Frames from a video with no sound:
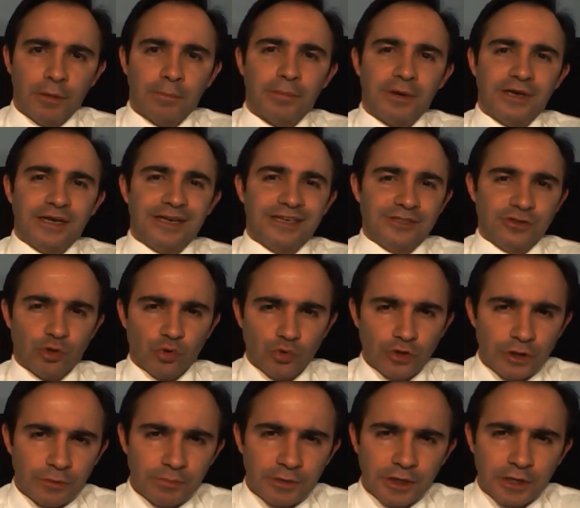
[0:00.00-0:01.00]
But it is
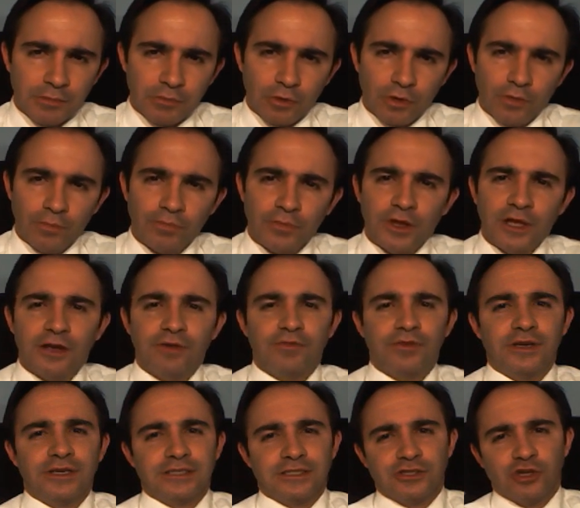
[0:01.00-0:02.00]
only beatable if
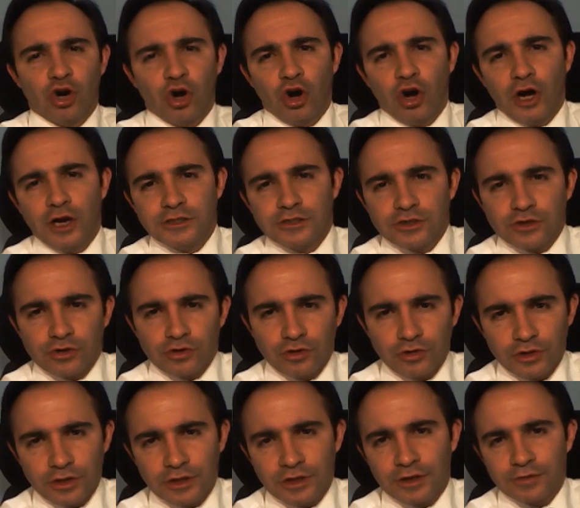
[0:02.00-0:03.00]
it is caught
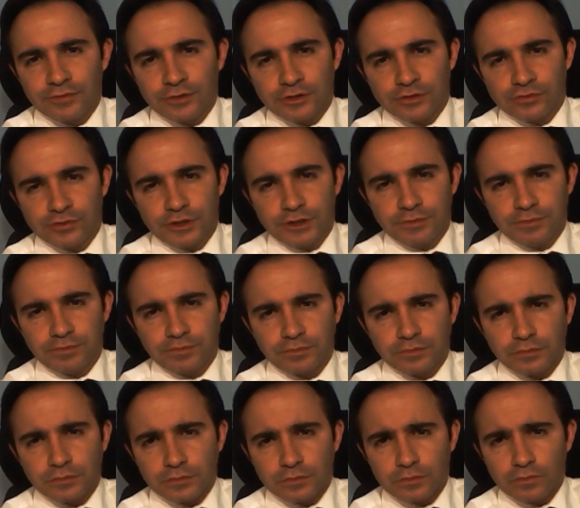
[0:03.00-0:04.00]
early enough to treat.
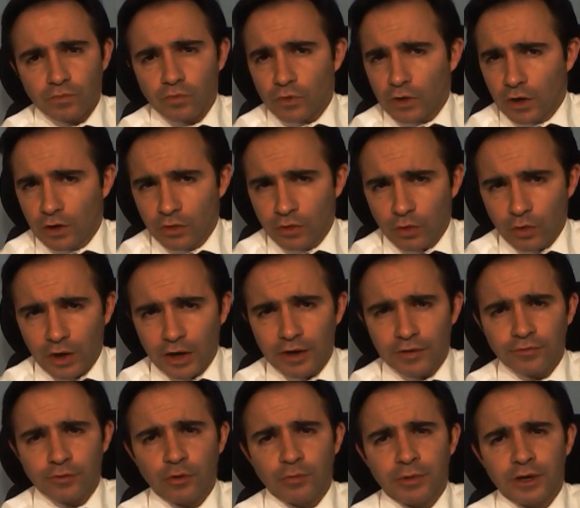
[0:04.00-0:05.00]
Although I
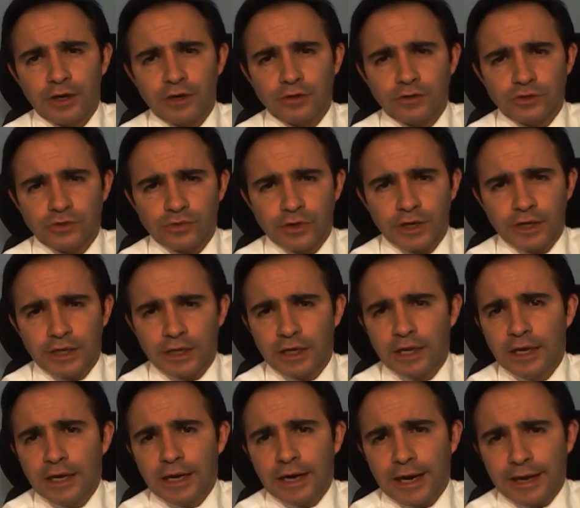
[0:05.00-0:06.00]
have no medical training,
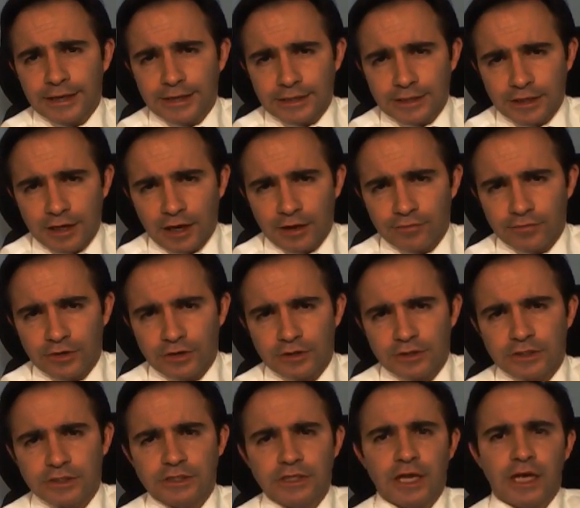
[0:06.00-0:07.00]
I can confidently
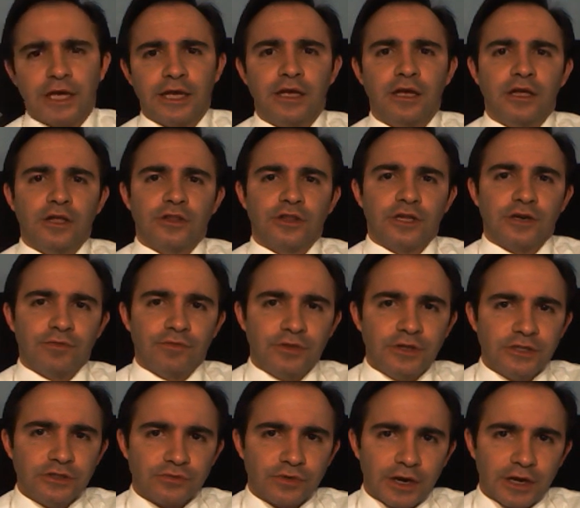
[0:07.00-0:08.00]
say that if
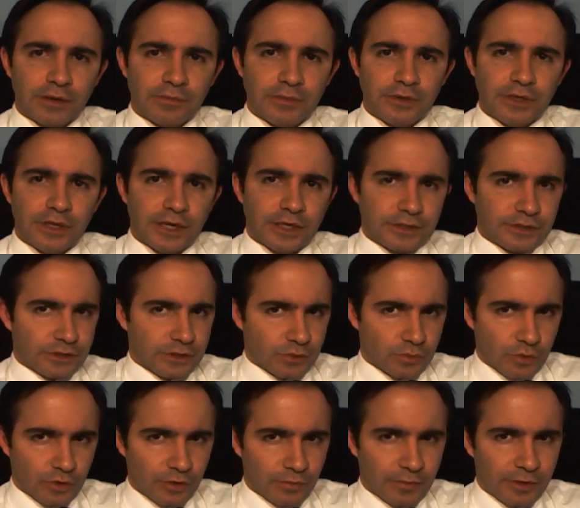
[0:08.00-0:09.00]
these recommendations
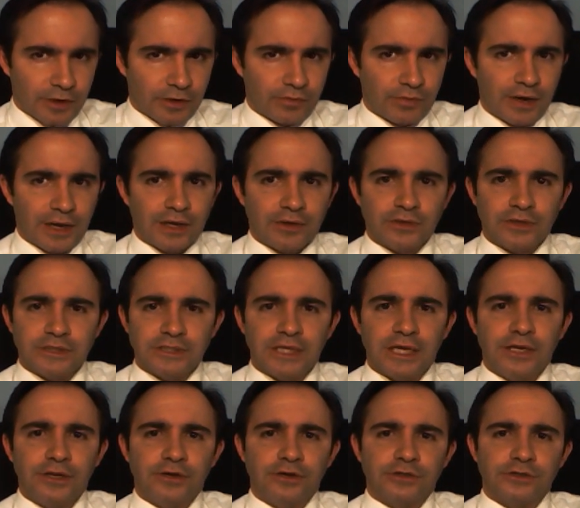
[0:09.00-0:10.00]
would have been around
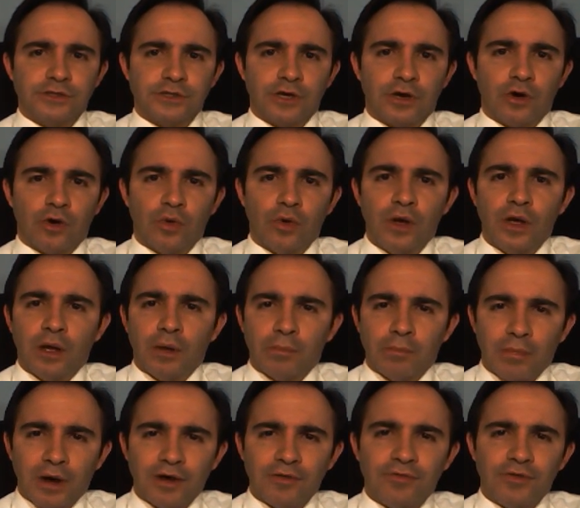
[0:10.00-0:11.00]
10 years ago,
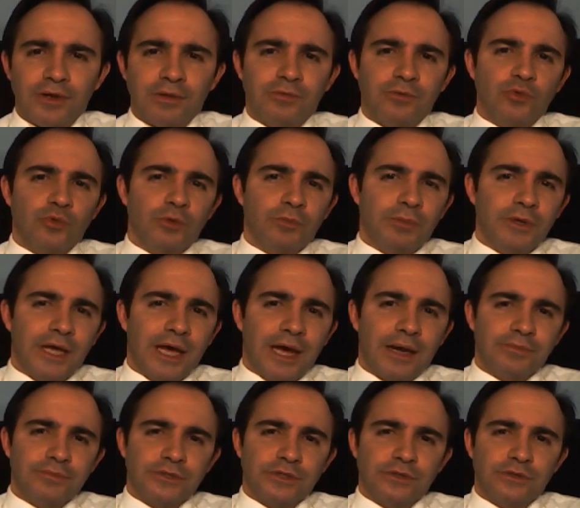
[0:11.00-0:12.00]
my family would be
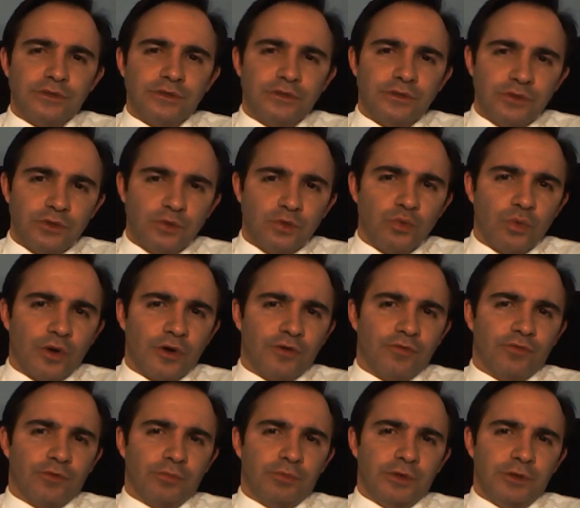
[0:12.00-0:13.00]
absent two
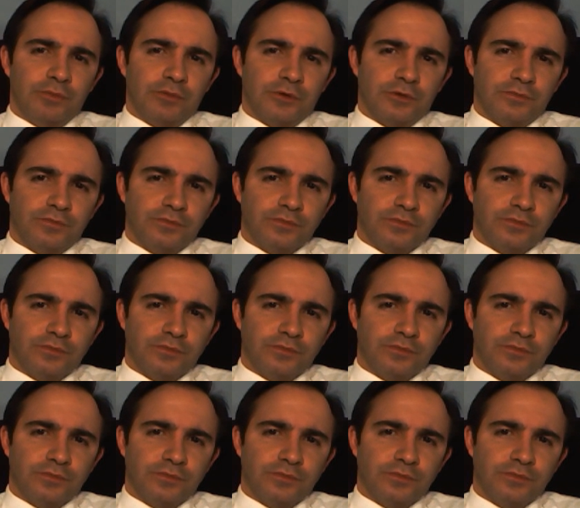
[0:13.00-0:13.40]
wonderful people.